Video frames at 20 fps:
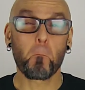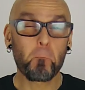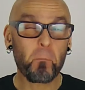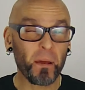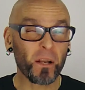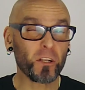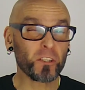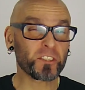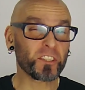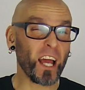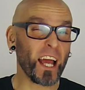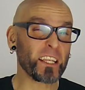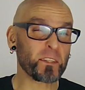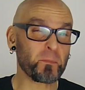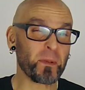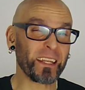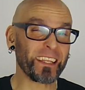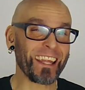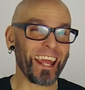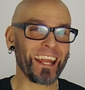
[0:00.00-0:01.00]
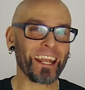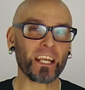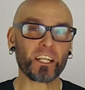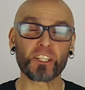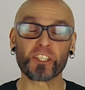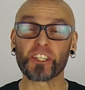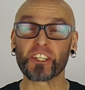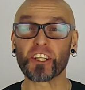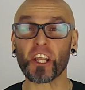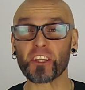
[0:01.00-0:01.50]
Better seismic data
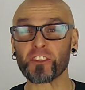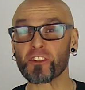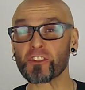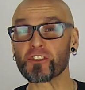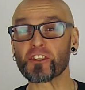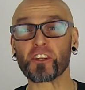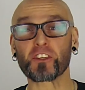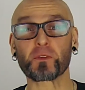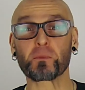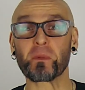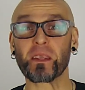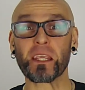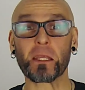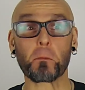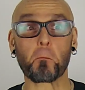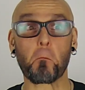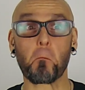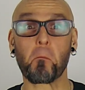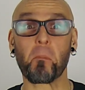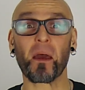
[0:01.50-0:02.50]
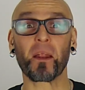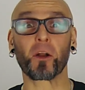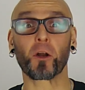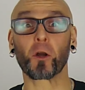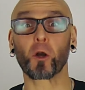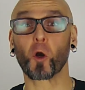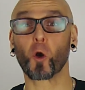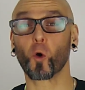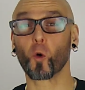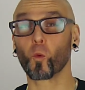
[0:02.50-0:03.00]
doesn't just mean
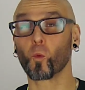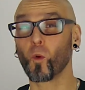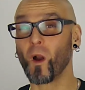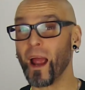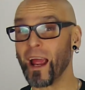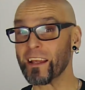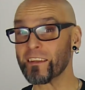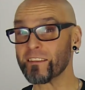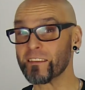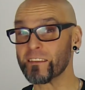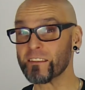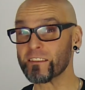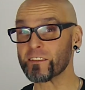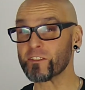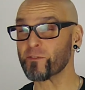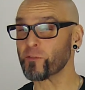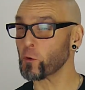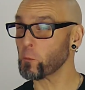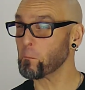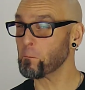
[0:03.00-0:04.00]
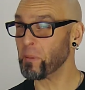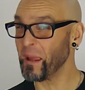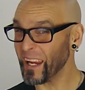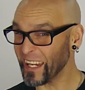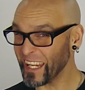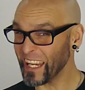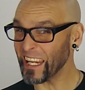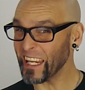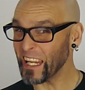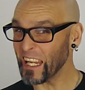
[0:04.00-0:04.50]
better horizons for
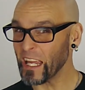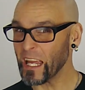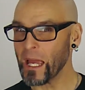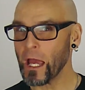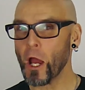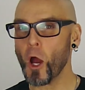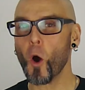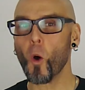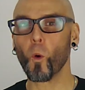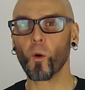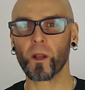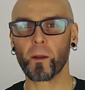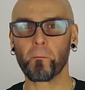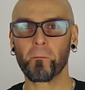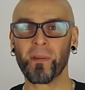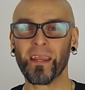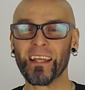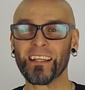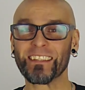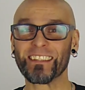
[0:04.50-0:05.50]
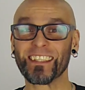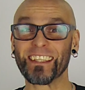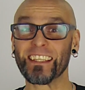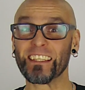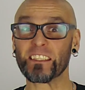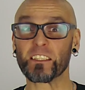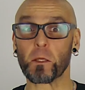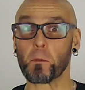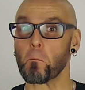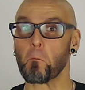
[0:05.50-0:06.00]
picking. What it means
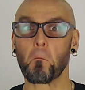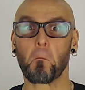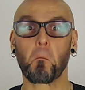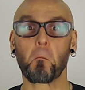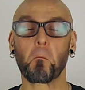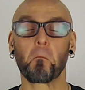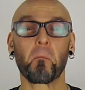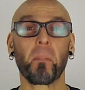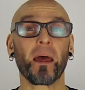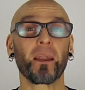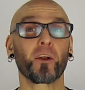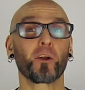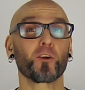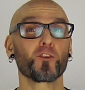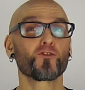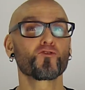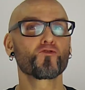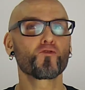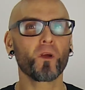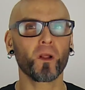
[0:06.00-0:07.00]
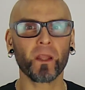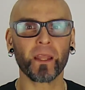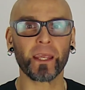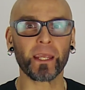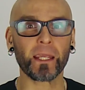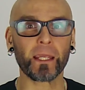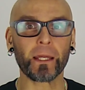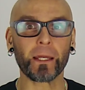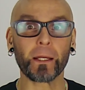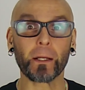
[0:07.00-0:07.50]
is better
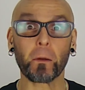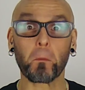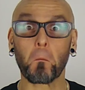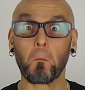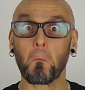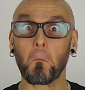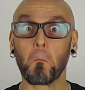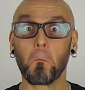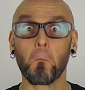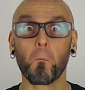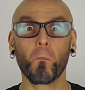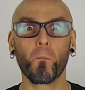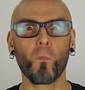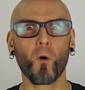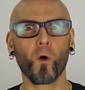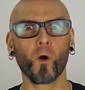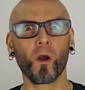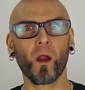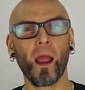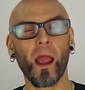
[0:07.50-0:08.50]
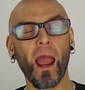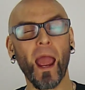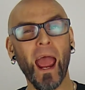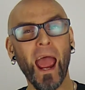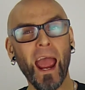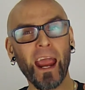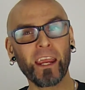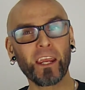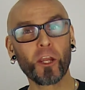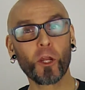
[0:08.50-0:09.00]
drilling, more
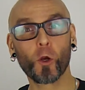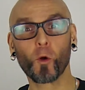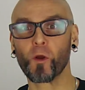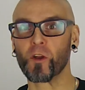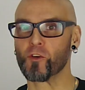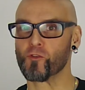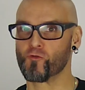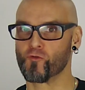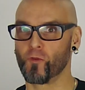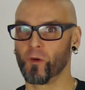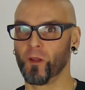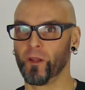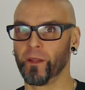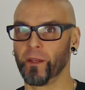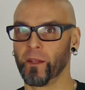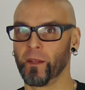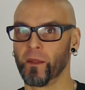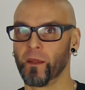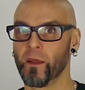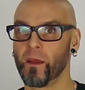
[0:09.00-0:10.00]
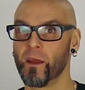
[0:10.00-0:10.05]
accurate drilling,